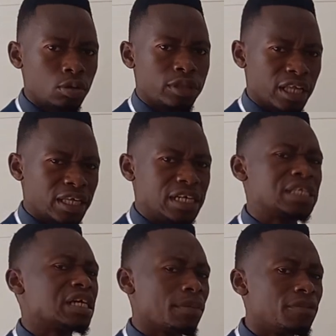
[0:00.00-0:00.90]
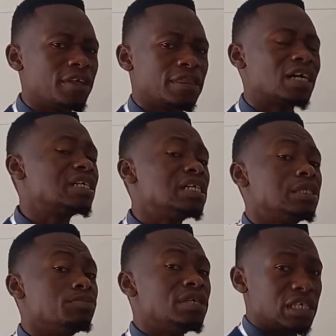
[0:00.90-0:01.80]
know that there is something that
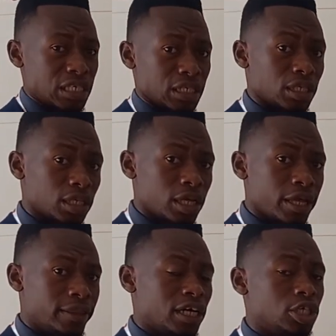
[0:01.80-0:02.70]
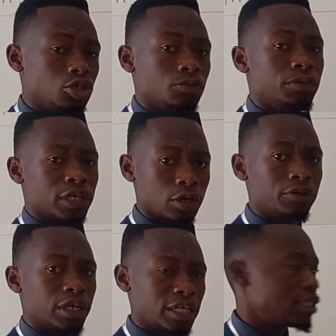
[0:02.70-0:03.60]
is missing that should be
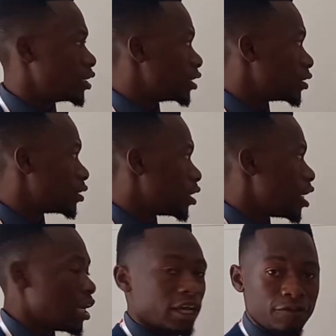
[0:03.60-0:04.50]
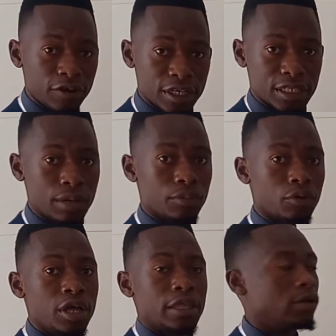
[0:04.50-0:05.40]
calculated. Like for
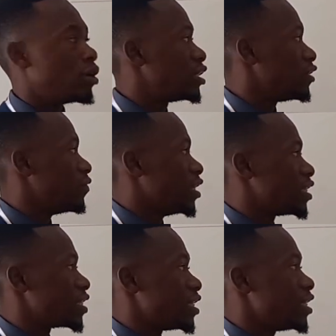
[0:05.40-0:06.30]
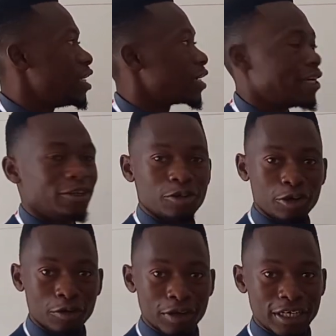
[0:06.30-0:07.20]
example, what if they say, can you
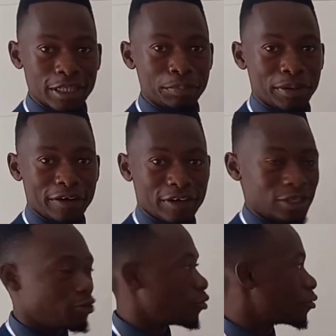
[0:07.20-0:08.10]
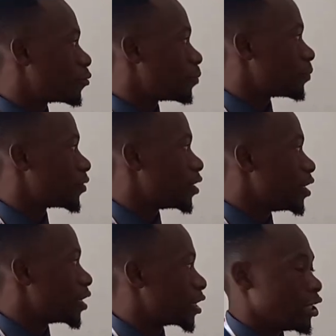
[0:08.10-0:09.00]
calculate the buffer stock?
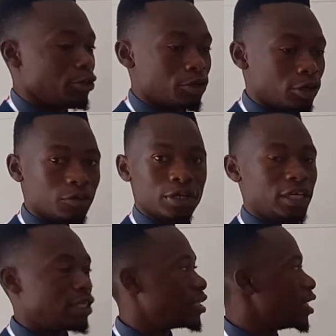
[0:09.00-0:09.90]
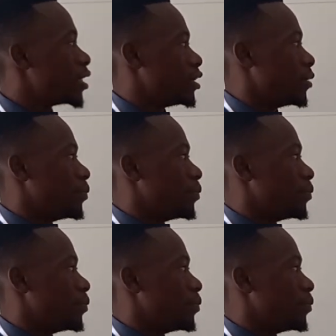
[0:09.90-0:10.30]
Can you calculate the